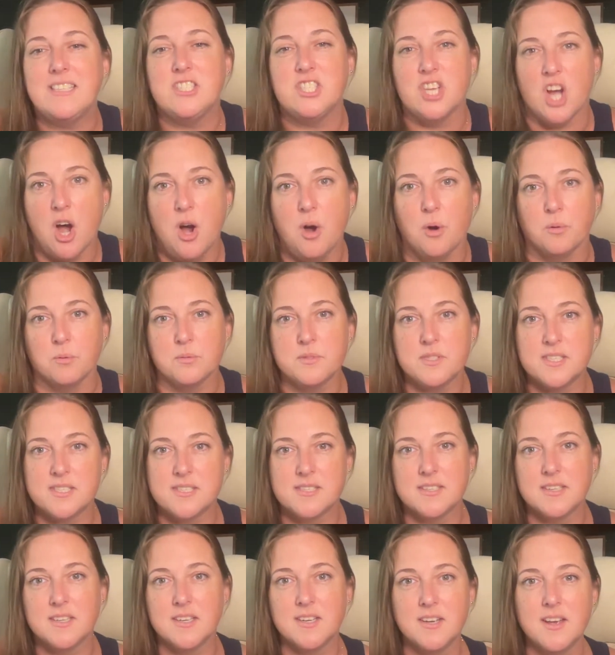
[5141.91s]
don't.
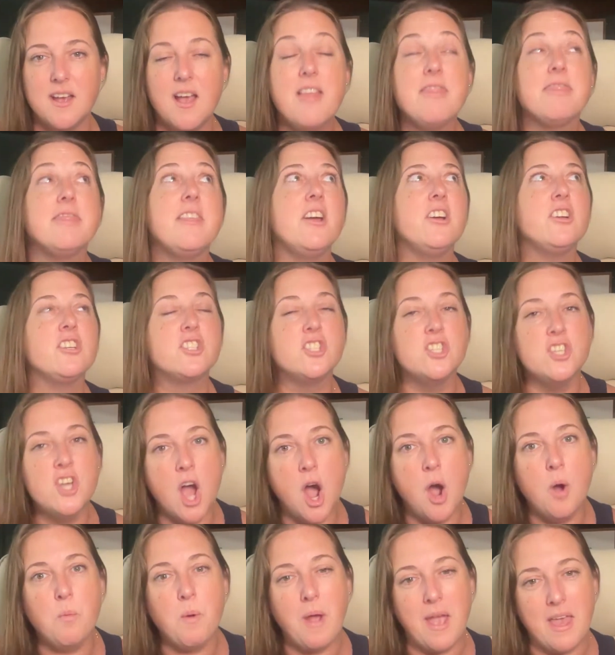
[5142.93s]
There's
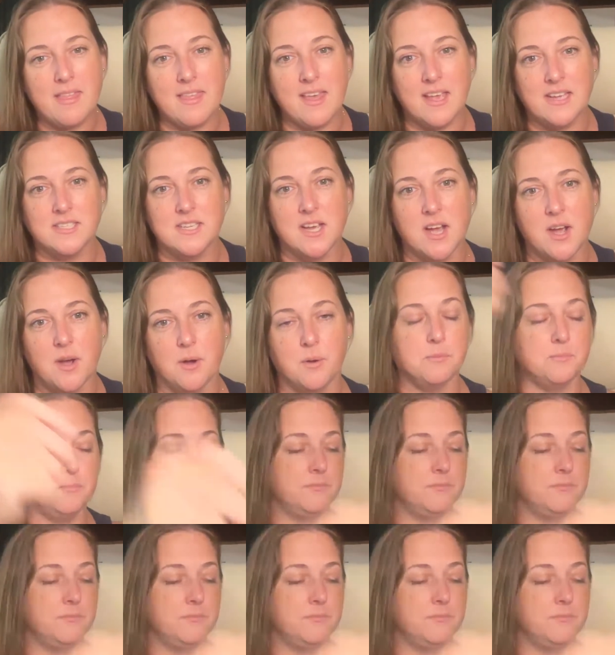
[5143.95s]
no way they don't.